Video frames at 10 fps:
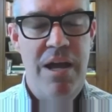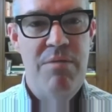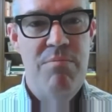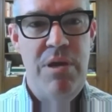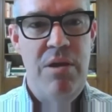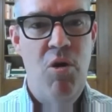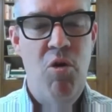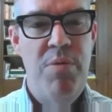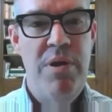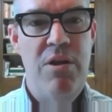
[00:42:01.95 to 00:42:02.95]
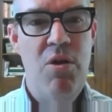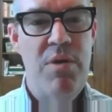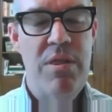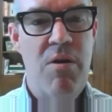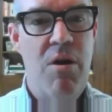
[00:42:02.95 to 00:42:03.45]
And being open and
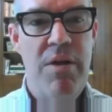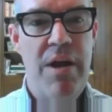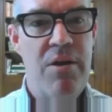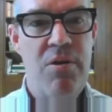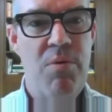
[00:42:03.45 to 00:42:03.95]
knowing they're all not going to